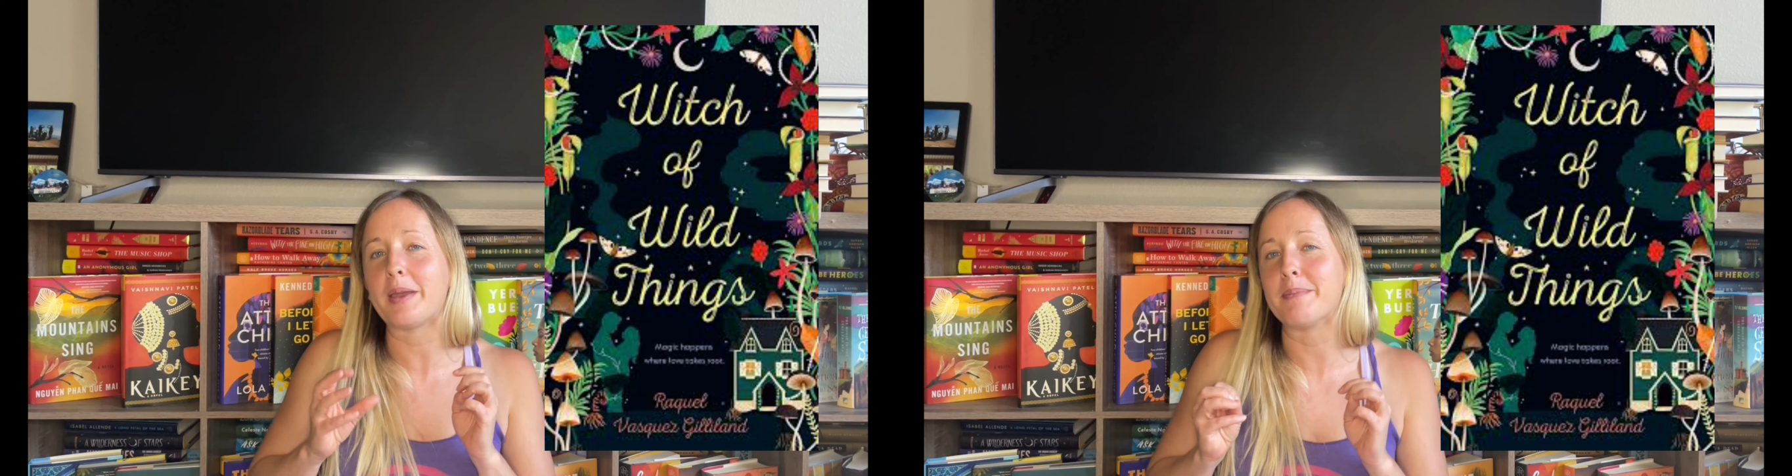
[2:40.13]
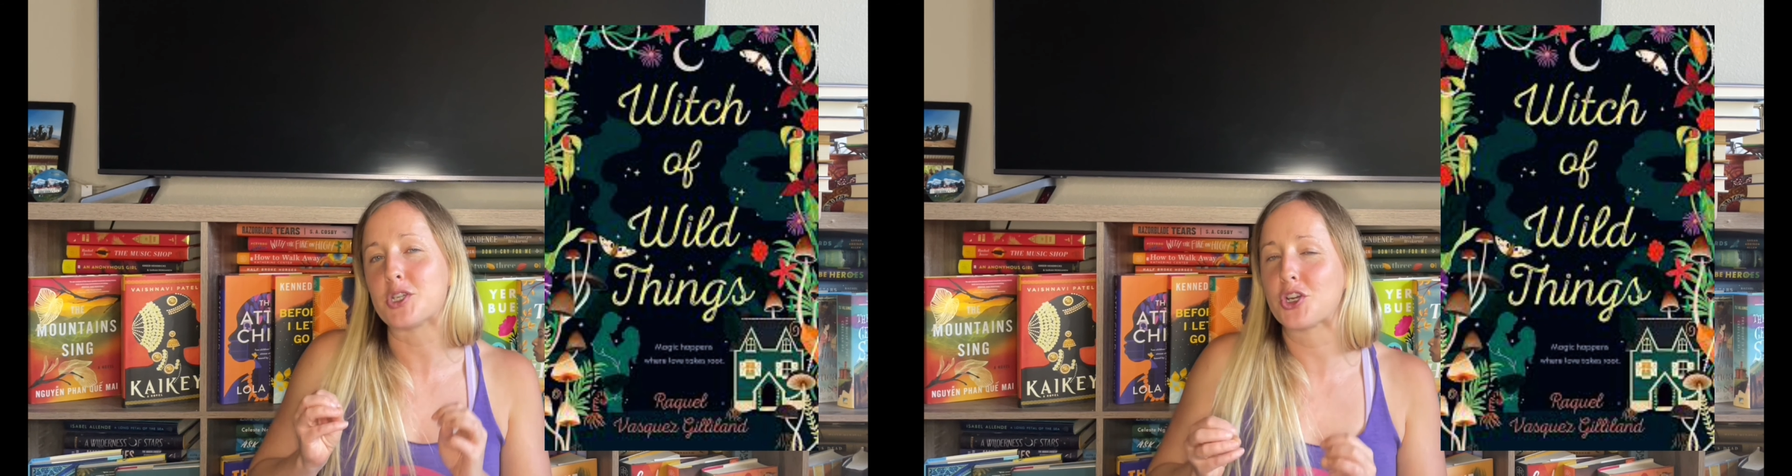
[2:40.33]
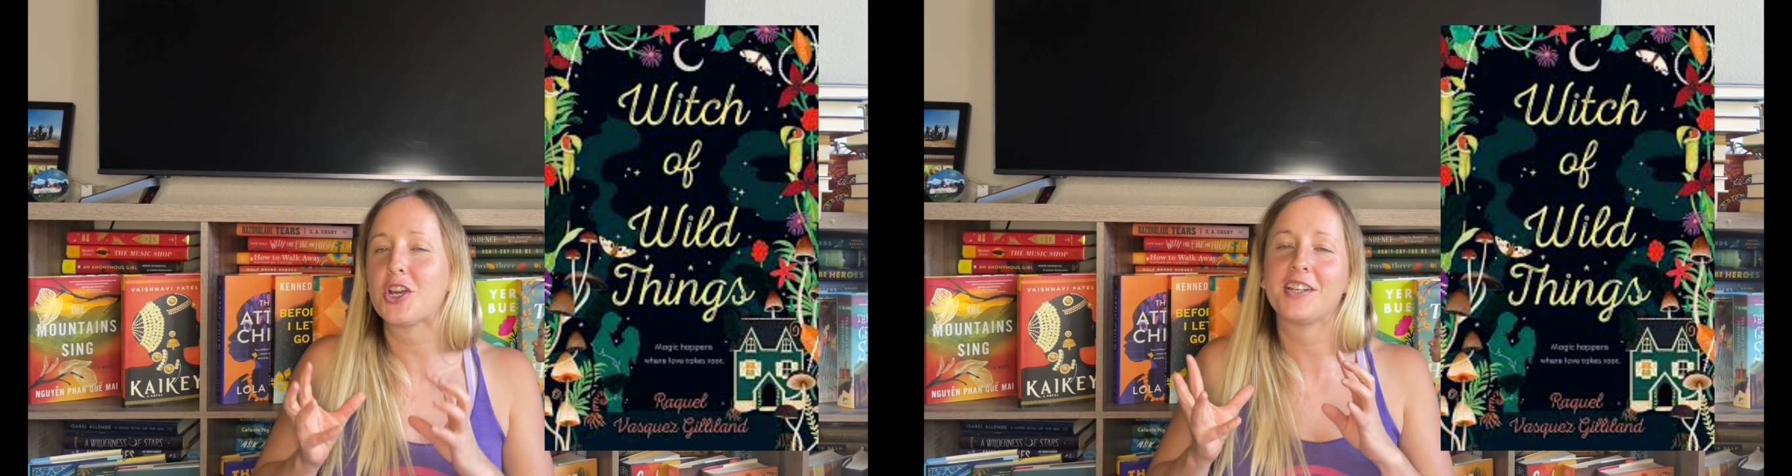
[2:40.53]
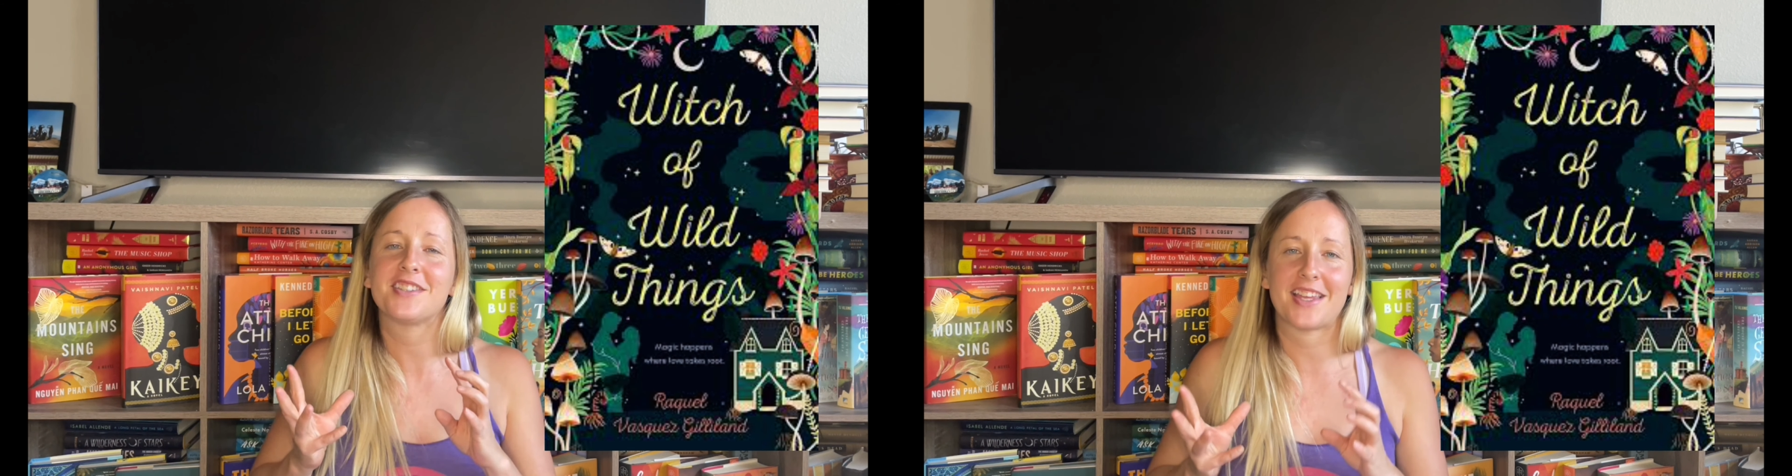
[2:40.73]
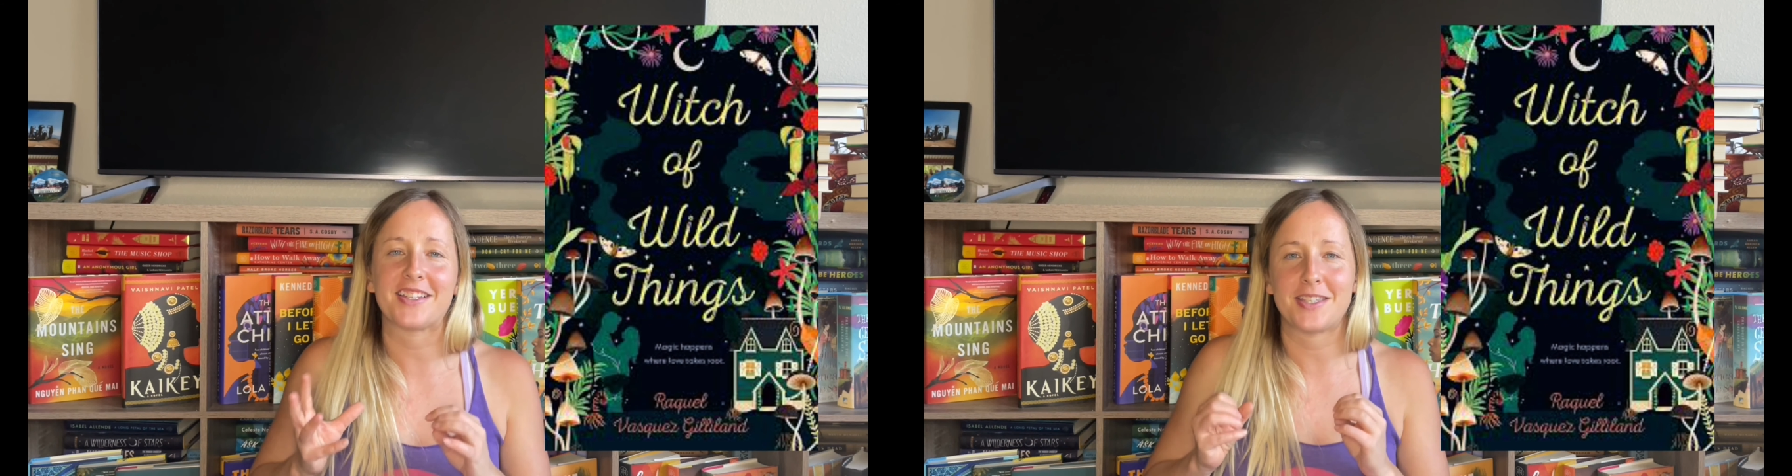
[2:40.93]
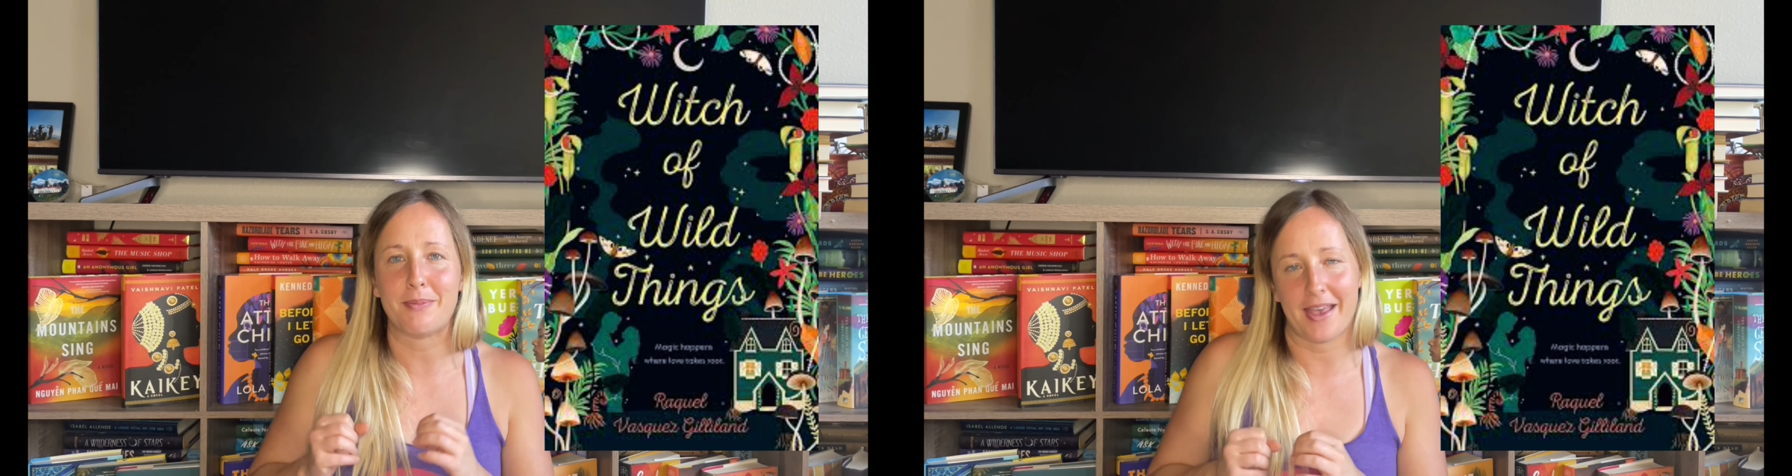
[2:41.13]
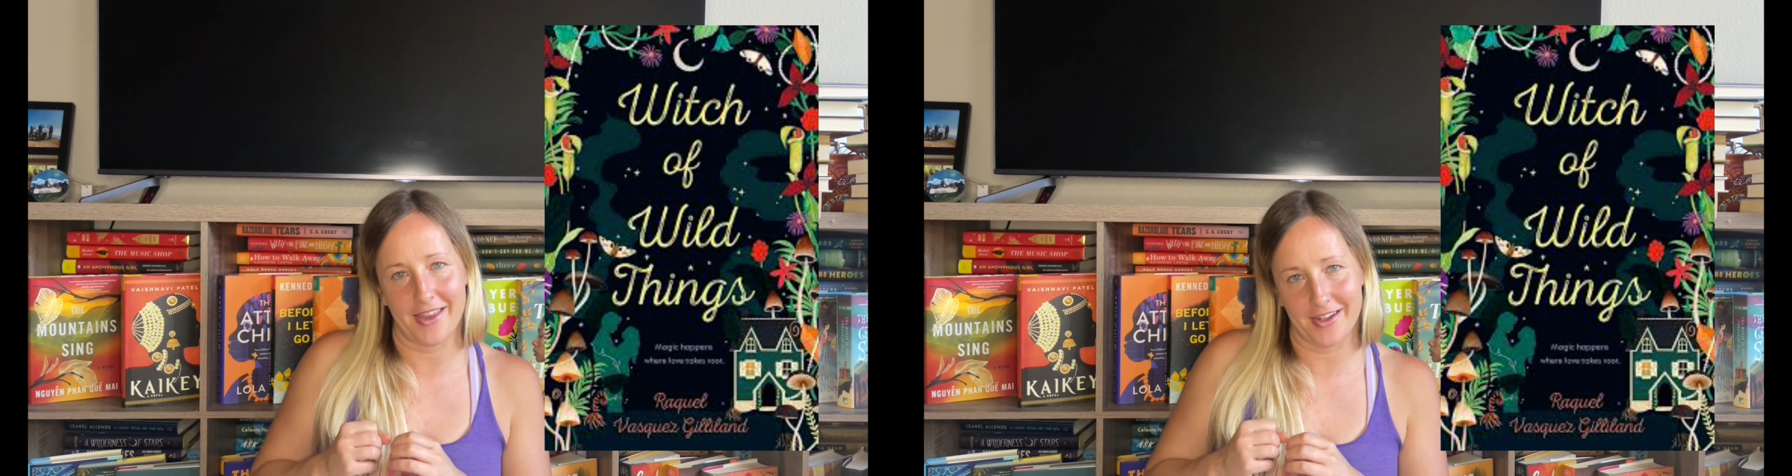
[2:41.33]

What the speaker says: a mature and sexy man.